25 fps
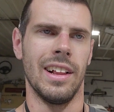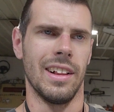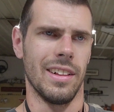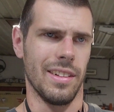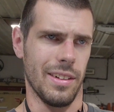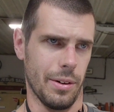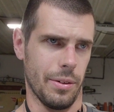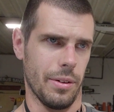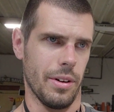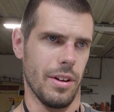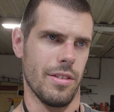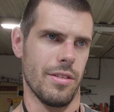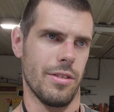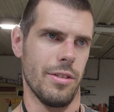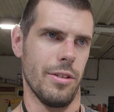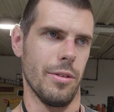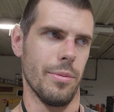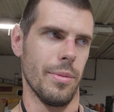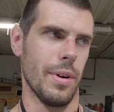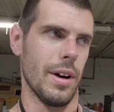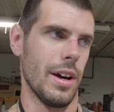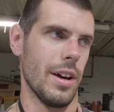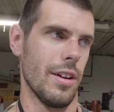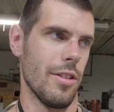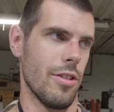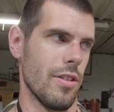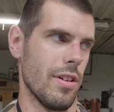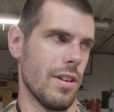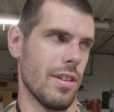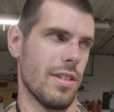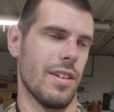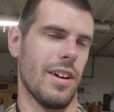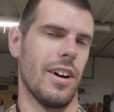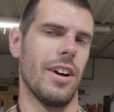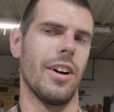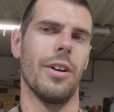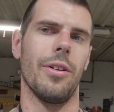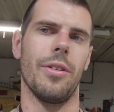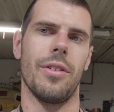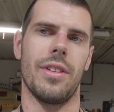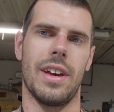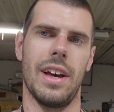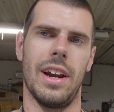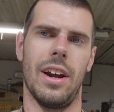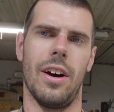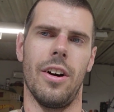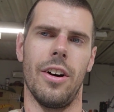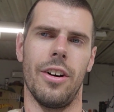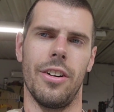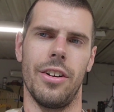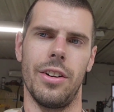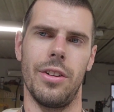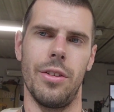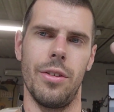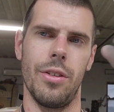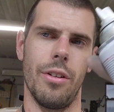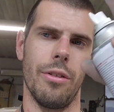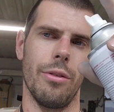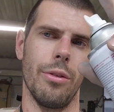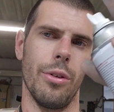Like when I was doing my GSR, it was kind of hard to do the